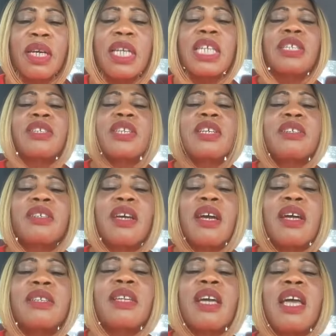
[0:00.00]
It is
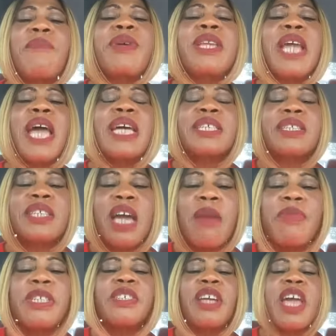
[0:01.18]
the, being
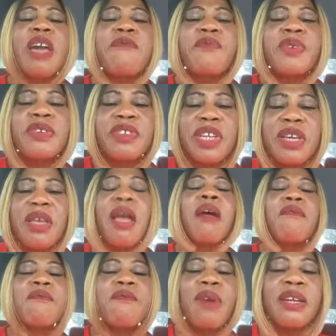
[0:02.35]
established every day,
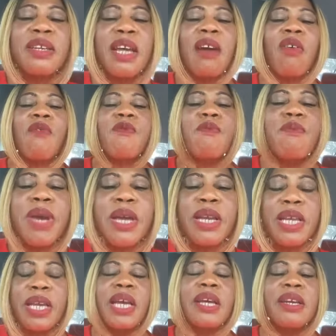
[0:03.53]
father of
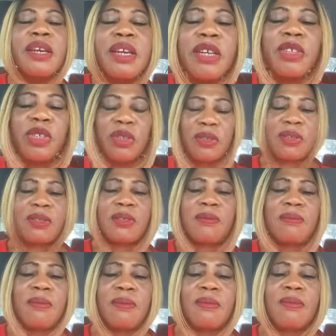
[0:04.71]
many nations.
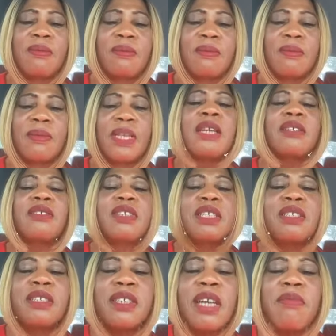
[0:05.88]
The
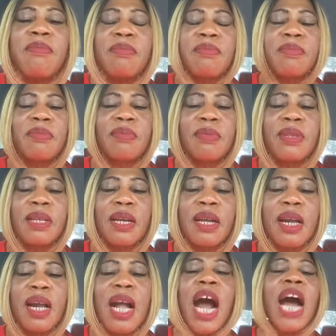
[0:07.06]
same.
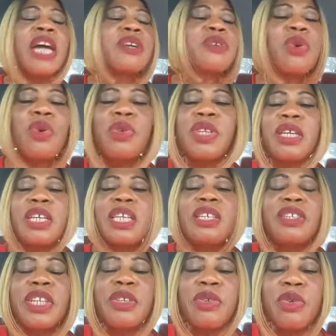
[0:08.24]
I know that
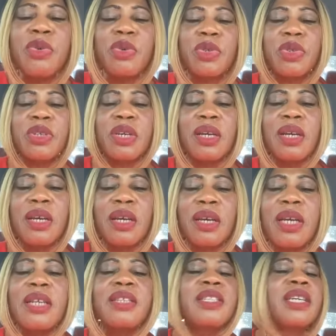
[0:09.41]
in the news,
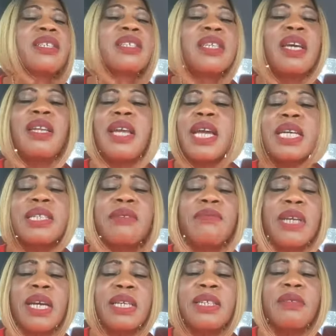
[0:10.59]
they say negative,
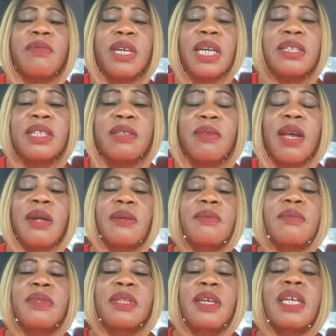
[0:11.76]
negative, negative.
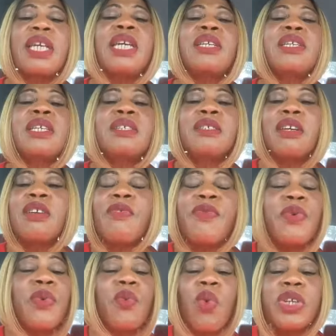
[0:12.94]
It is, if
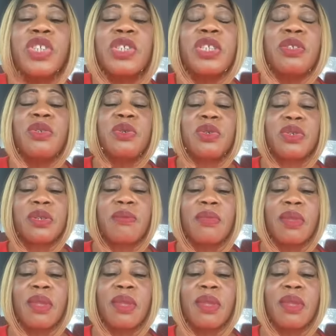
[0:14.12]
you watch the news,